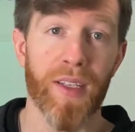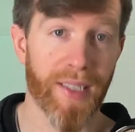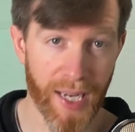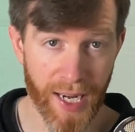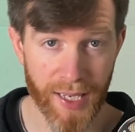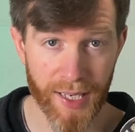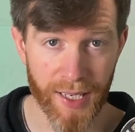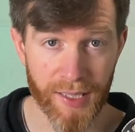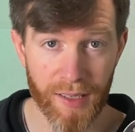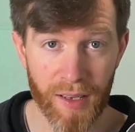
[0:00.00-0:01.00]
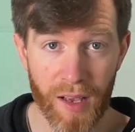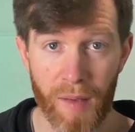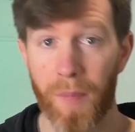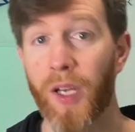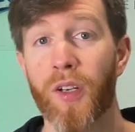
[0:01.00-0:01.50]
a DNA test
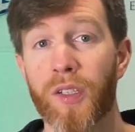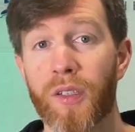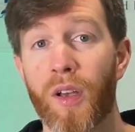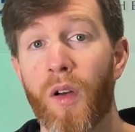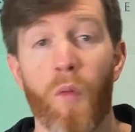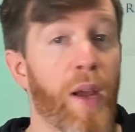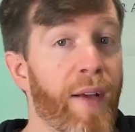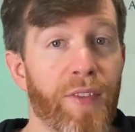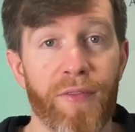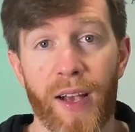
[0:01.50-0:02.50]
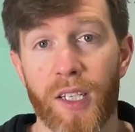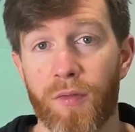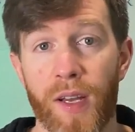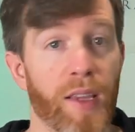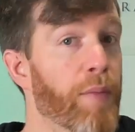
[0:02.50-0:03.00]
because we have to
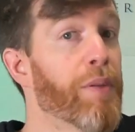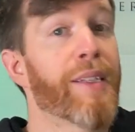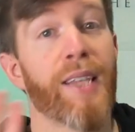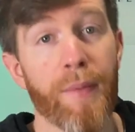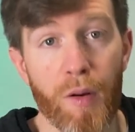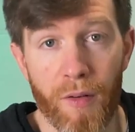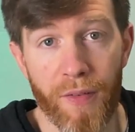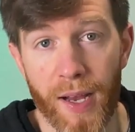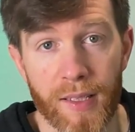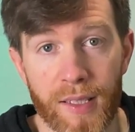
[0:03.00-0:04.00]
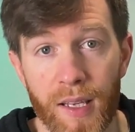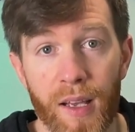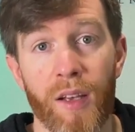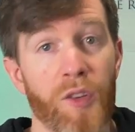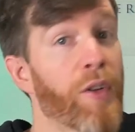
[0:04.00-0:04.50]
factor in the placebo effect,
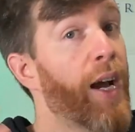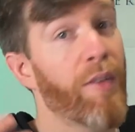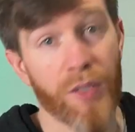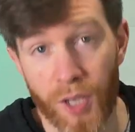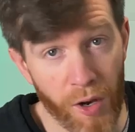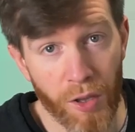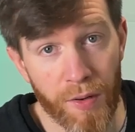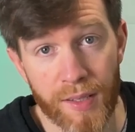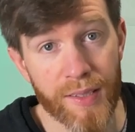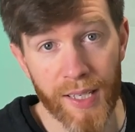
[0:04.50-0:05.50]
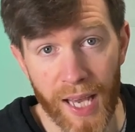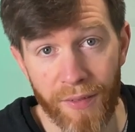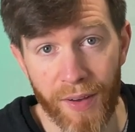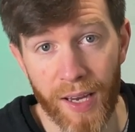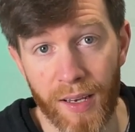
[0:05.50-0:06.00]
your current tolerance to
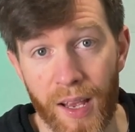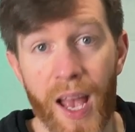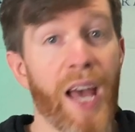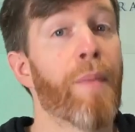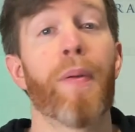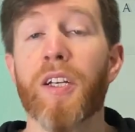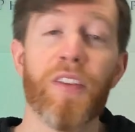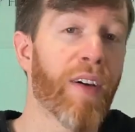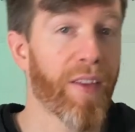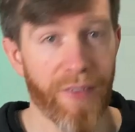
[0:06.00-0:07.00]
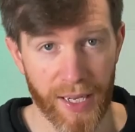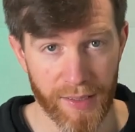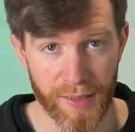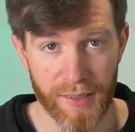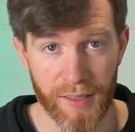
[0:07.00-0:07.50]
caffeine, and a bunch of other
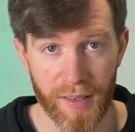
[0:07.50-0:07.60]
factors.